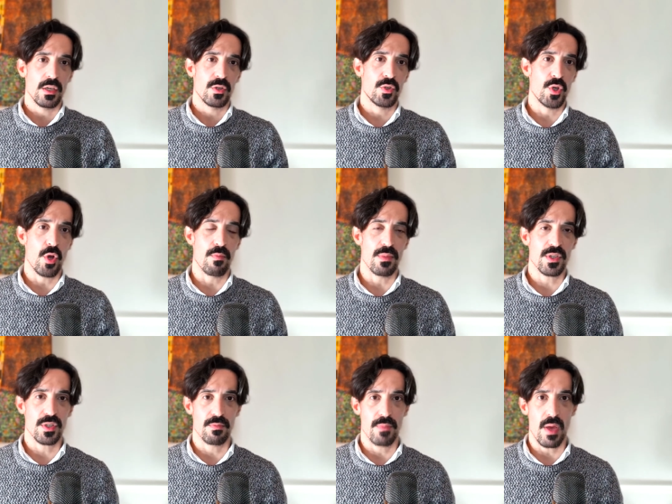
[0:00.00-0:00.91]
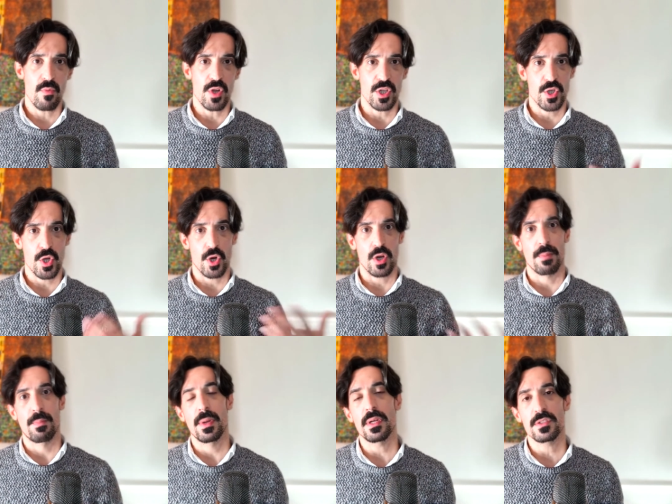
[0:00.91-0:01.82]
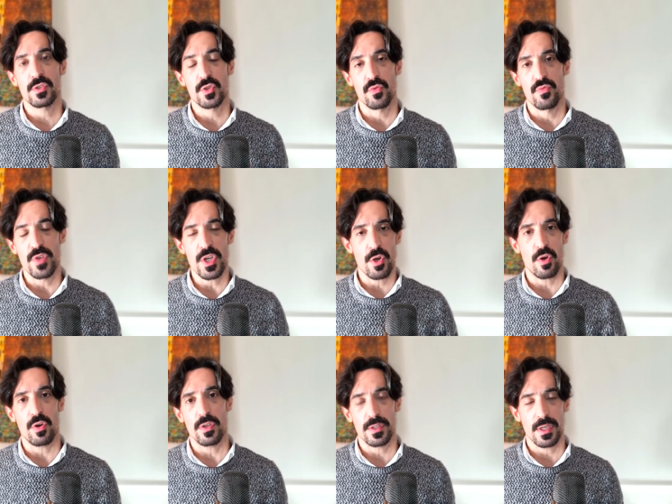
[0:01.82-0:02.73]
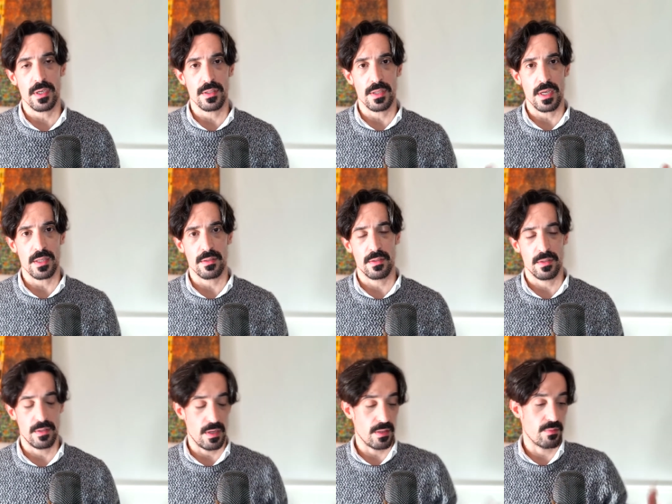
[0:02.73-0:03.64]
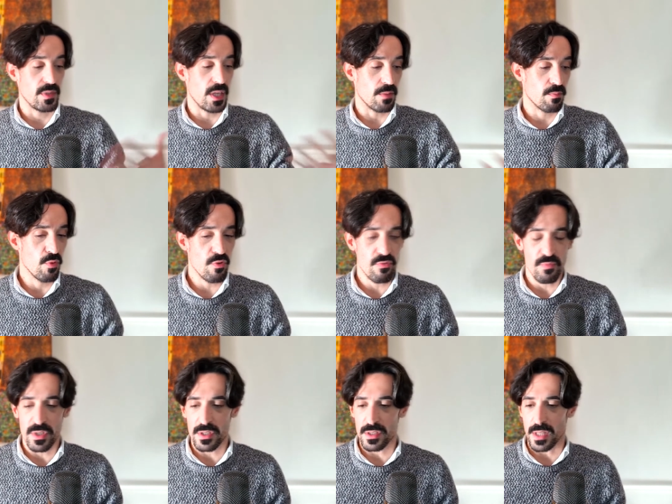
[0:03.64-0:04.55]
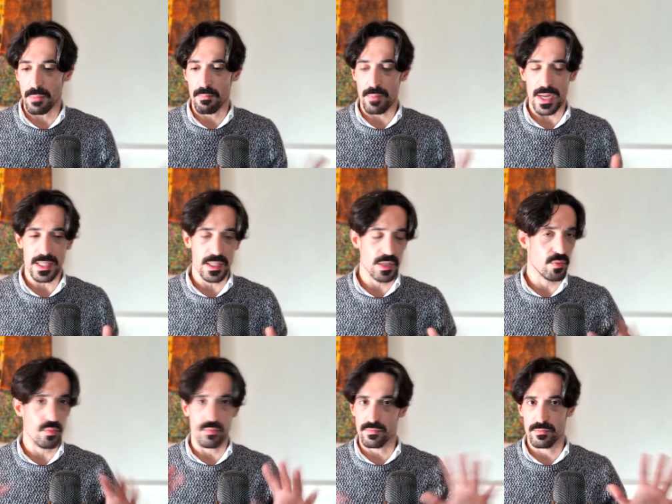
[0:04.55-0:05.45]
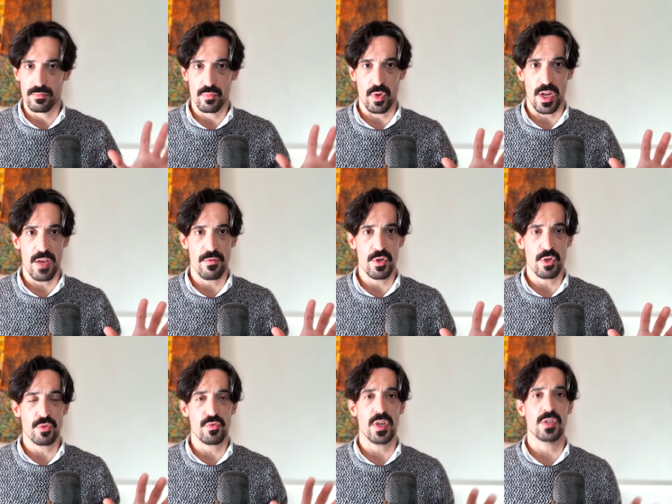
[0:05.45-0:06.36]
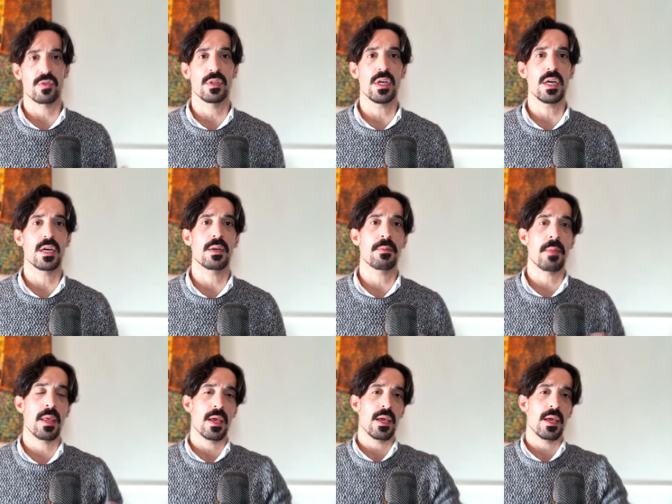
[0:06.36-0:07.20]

to your muscle memory, to your ability to recall that movement, that pattern, whatever you're trying to learn,